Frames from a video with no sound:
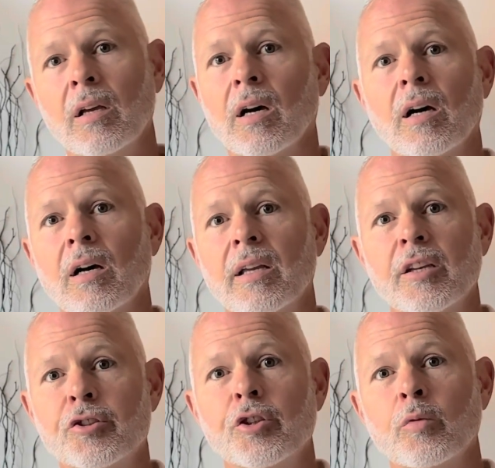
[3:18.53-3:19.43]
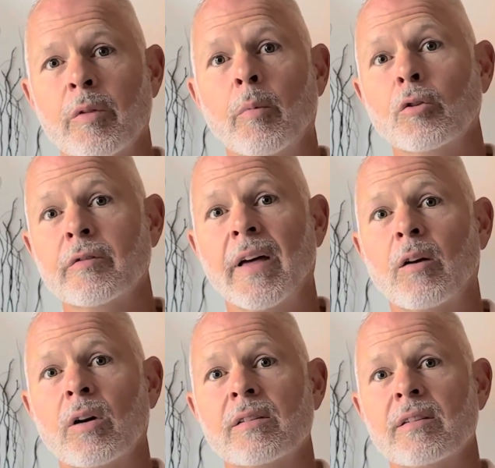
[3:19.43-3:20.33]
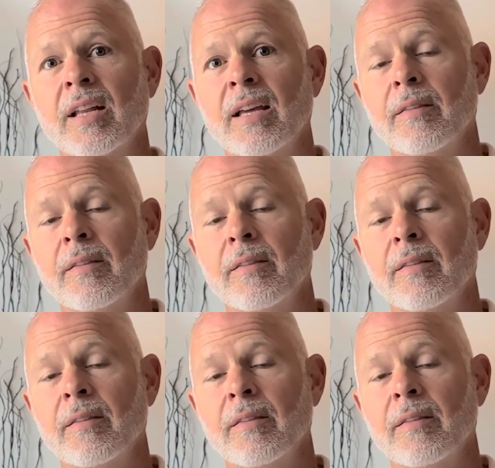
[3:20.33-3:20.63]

uh, issue with most thyroids today.